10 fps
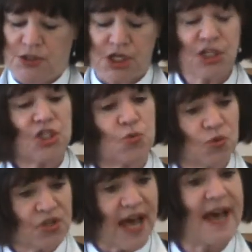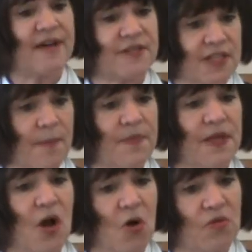Jesus will have
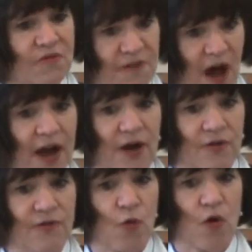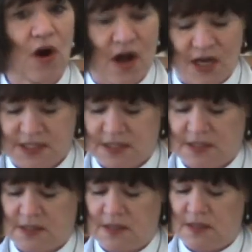something on the fire for
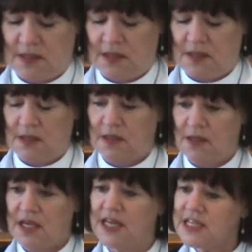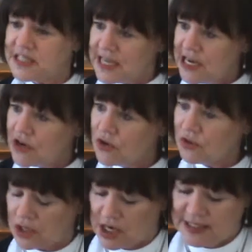us. It is
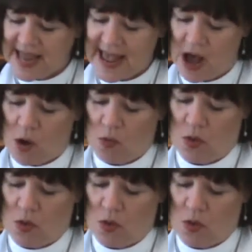here now.